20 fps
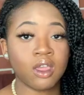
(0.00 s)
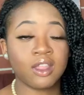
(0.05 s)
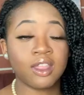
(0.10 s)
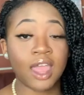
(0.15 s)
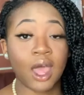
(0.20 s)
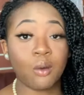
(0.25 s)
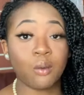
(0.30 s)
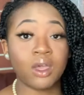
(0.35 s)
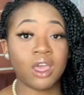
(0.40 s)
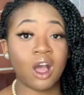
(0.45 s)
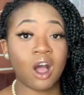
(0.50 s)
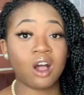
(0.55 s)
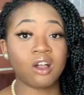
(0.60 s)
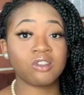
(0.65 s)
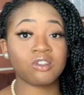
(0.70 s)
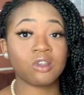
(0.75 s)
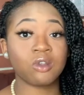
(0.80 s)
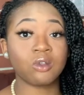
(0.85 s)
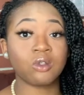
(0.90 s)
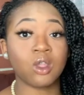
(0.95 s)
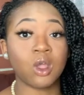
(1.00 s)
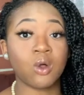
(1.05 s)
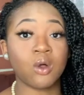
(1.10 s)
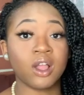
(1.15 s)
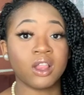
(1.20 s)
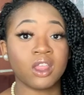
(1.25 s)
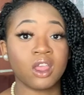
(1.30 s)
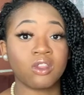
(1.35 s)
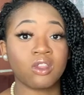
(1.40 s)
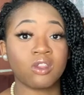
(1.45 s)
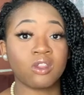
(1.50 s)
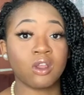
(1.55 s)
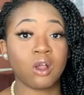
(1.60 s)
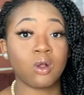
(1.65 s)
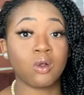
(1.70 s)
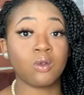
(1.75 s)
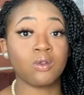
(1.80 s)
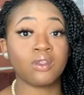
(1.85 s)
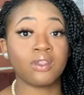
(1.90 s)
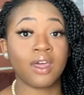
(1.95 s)
Now we also know another
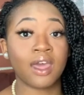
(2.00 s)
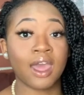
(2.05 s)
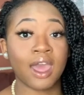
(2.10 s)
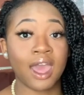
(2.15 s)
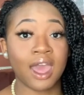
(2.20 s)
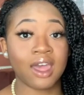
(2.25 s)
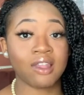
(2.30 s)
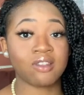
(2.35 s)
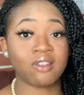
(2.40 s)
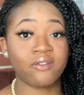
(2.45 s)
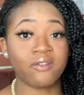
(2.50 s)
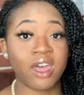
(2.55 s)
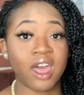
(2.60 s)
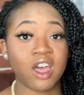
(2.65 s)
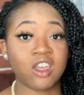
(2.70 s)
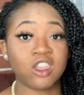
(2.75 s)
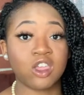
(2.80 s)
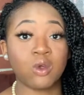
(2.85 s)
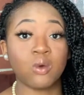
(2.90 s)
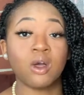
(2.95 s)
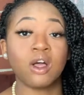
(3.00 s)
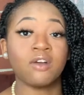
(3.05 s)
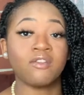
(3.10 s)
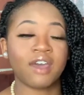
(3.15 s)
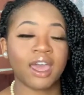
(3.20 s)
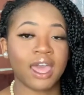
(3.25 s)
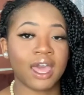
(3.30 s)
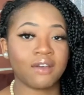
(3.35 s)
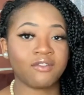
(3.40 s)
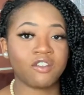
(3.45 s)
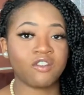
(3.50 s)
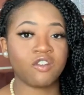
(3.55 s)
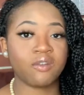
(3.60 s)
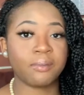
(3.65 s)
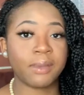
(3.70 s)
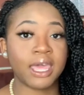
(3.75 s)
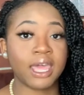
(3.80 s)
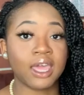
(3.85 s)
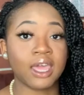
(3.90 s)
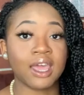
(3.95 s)
note that has the value of half of a
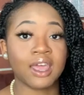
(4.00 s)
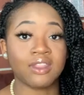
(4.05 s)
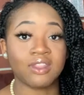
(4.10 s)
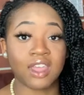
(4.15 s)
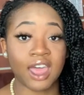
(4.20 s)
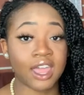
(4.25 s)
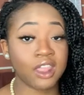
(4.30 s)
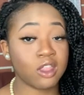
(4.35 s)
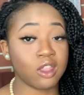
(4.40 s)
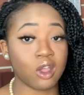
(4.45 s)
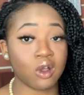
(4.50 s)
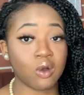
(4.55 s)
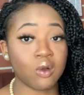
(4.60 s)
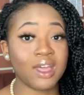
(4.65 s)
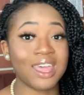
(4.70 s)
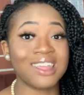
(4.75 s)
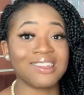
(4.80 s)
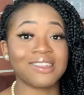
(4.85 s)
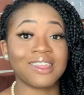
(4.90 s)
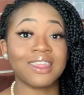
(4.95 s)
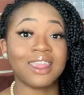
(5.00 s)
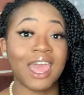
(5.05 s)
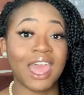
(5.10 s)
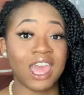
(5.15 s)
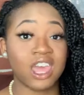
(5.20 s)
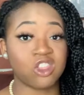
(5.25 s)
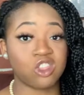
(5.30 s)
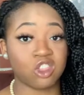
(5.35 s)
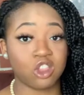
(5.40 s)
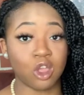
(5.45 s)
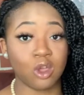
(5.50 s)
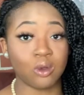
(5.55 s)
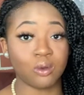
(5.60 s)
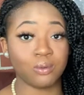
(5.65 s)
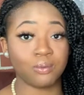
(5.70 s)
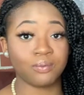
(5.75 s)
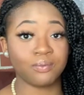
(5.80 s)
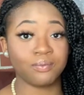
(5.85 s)
beat, and that note is an eighth note.